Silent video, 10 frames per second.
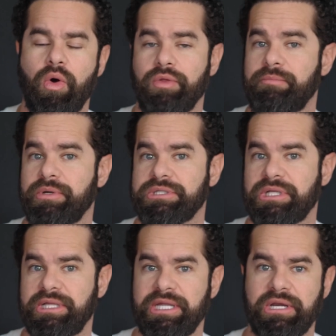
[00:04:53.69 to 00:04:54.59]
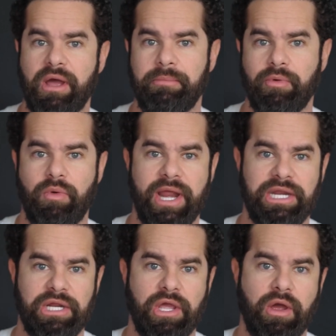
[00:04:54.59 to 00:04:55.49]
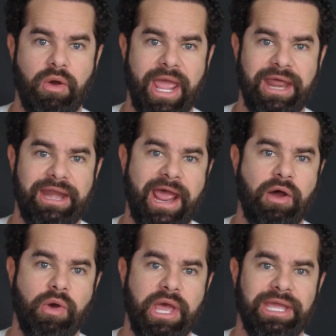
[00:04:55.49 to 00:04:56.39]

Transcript: all the books cleaned up, ready to go, and now